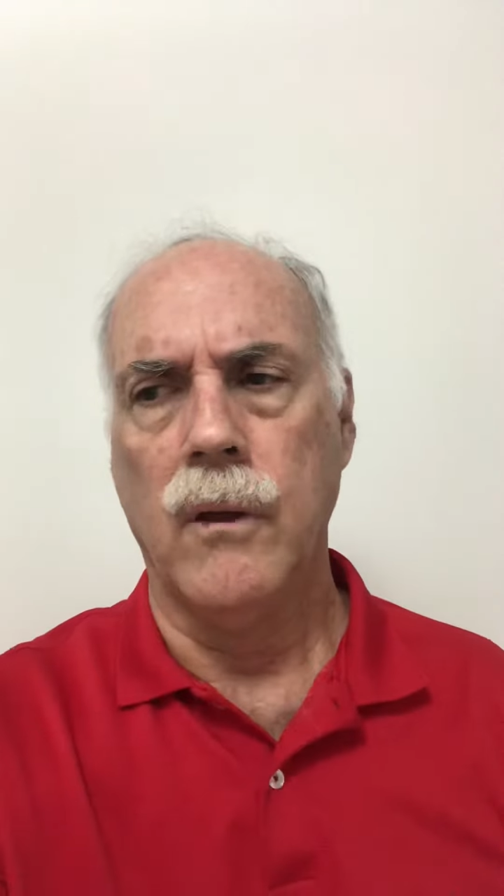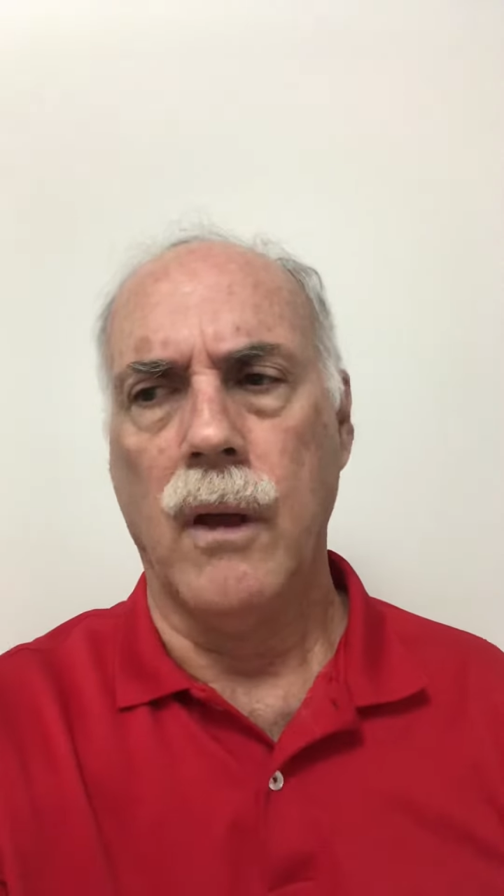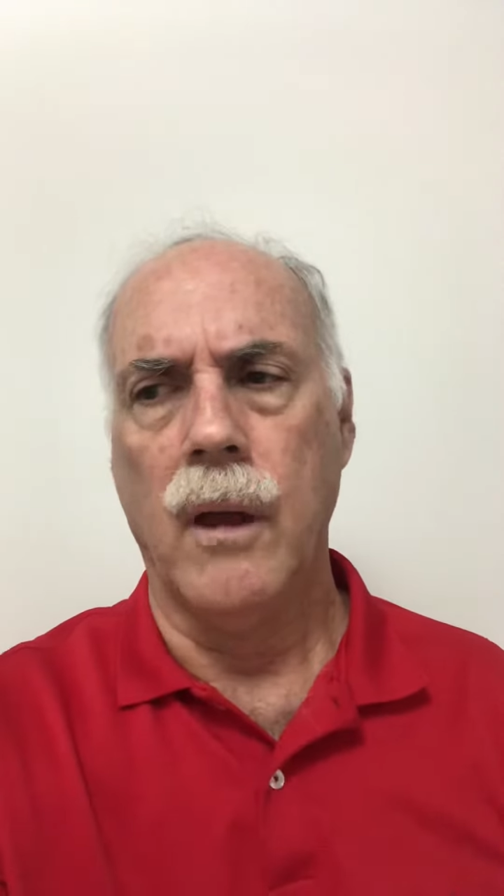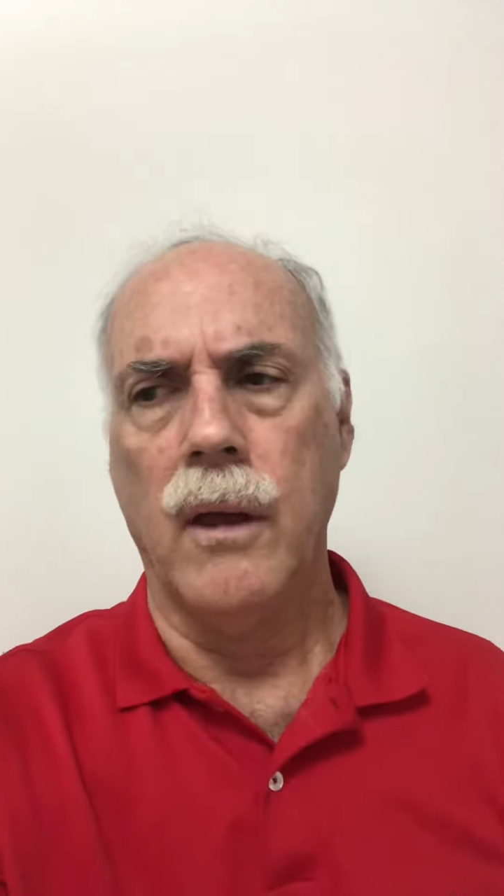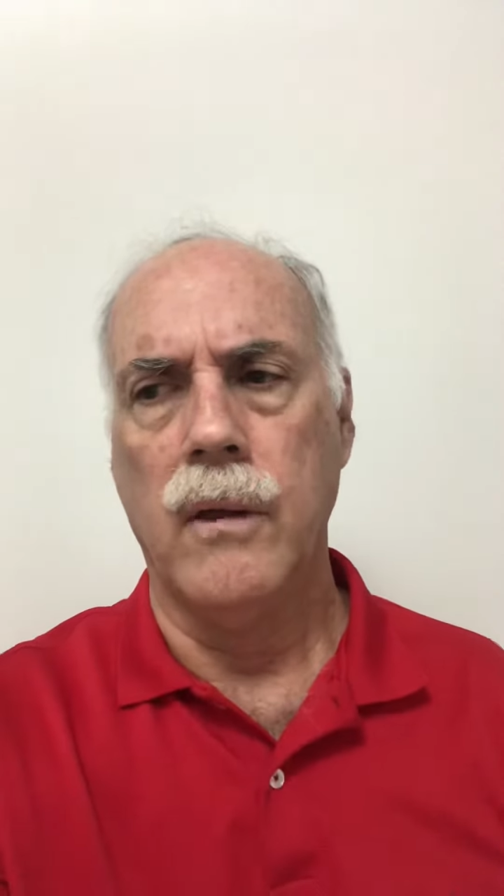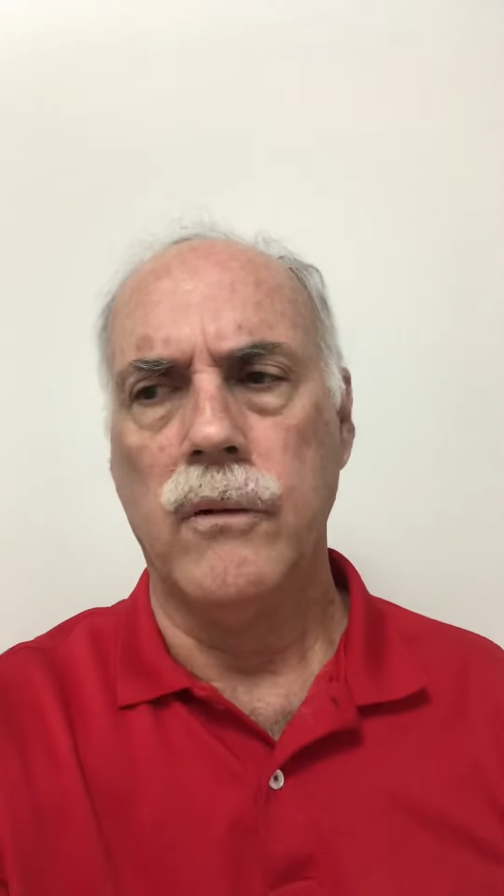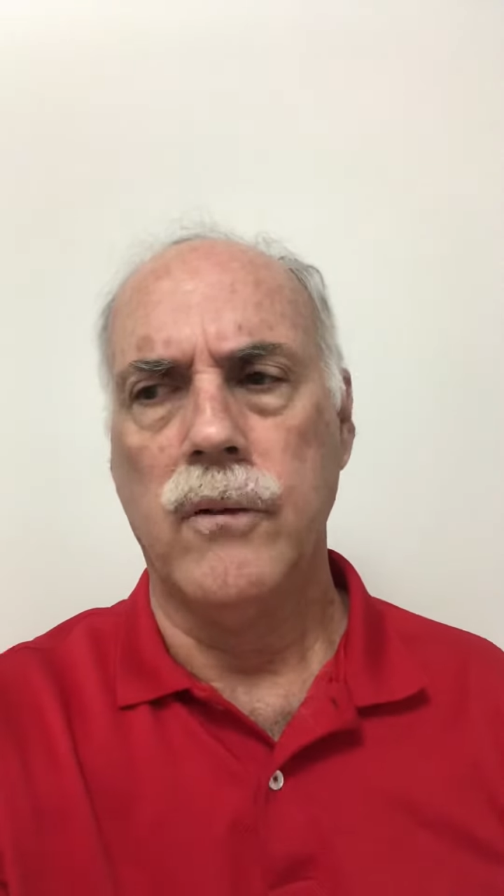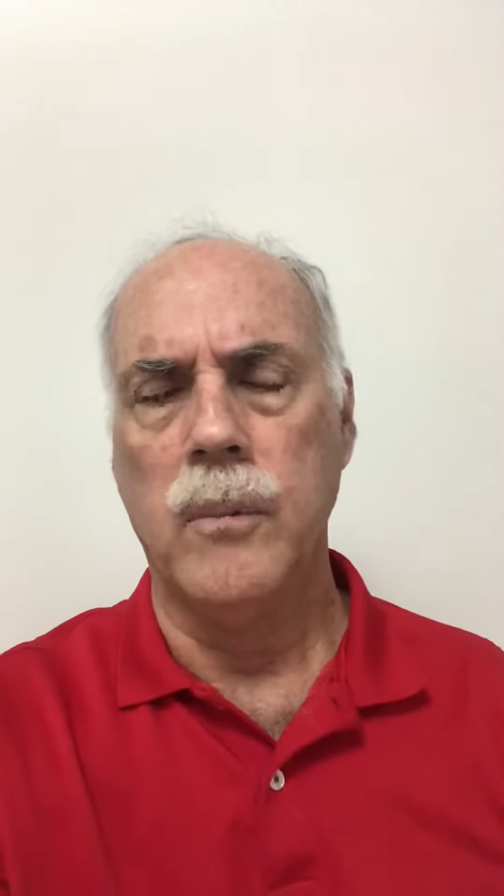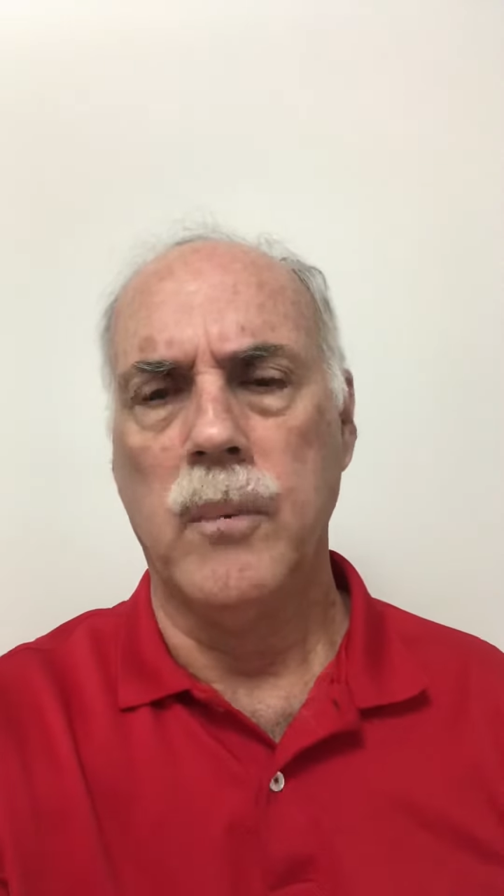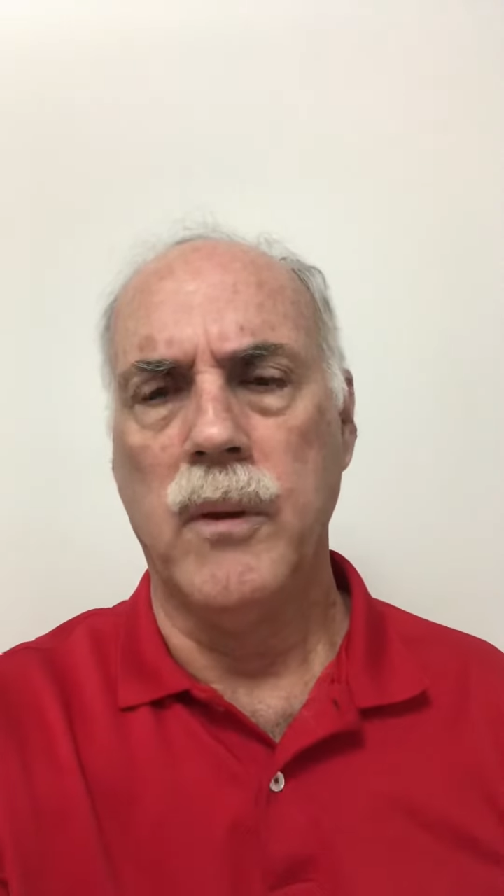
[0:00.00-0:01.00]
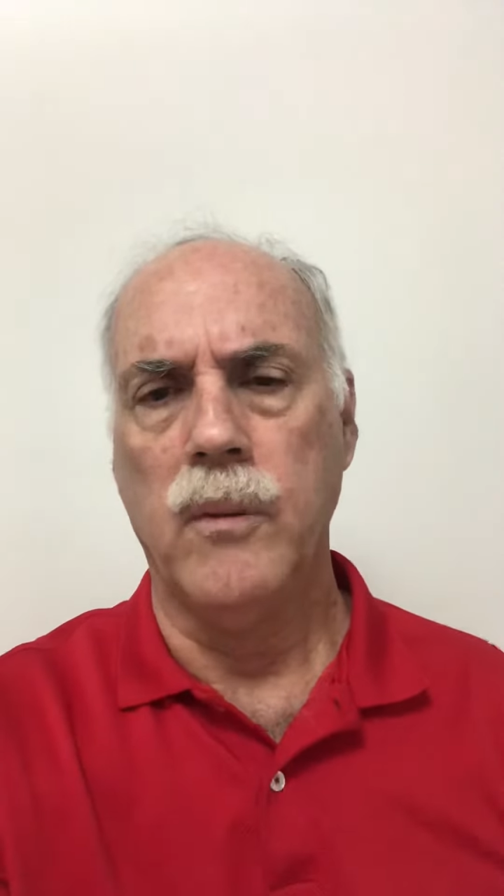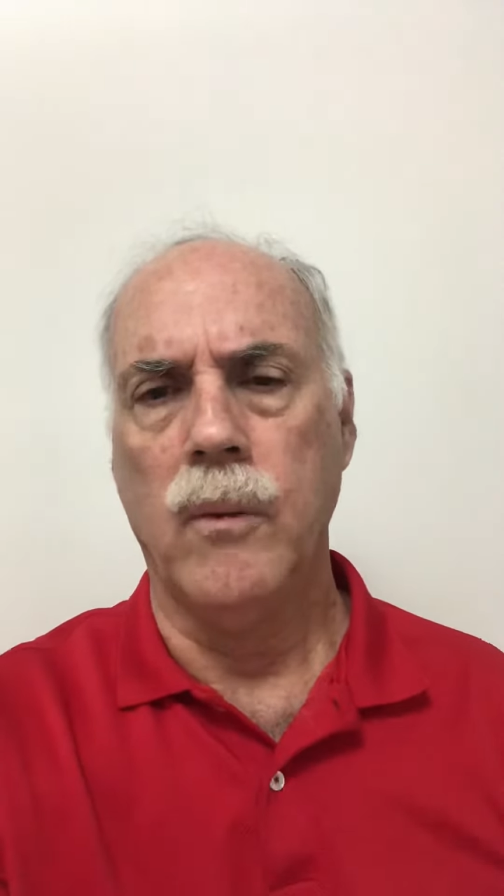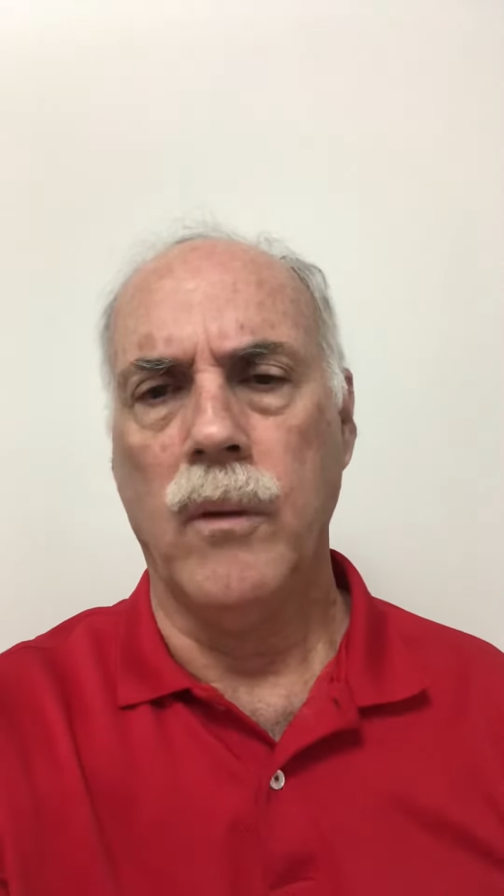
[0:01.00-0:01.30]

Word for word: uh, seem to be